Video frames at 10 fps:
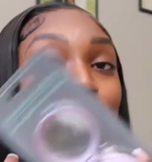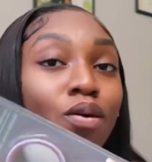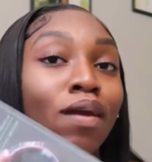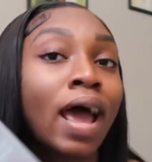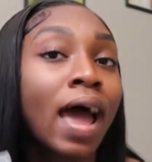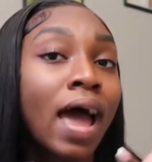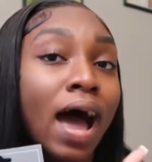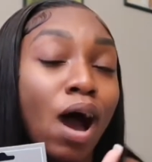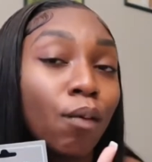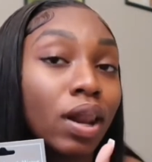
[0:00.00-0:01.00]
I
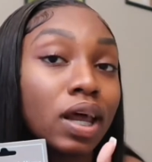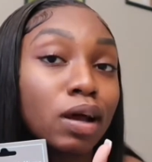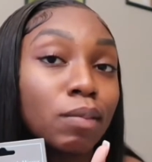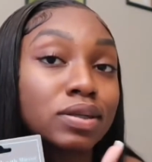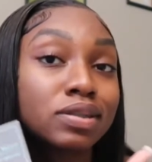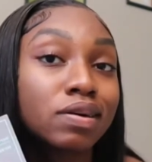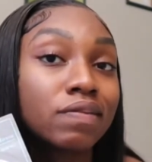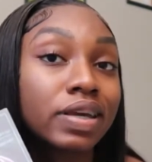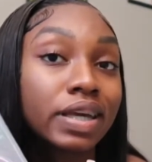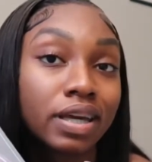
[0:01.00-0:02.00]
want to look at
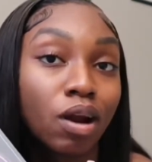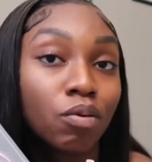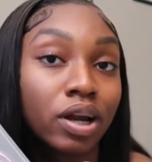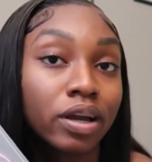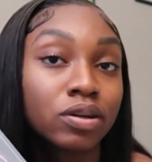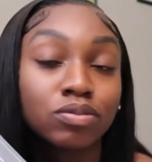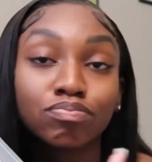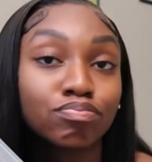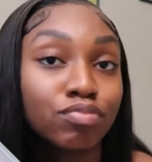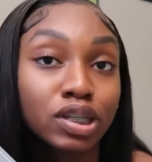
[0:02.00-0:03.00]
myself and I want to
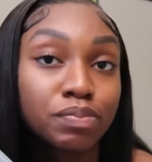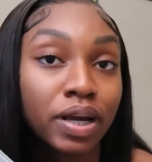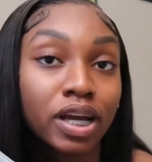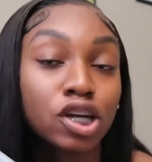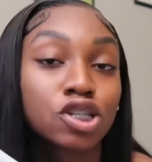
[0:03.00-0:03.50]
brush my hair,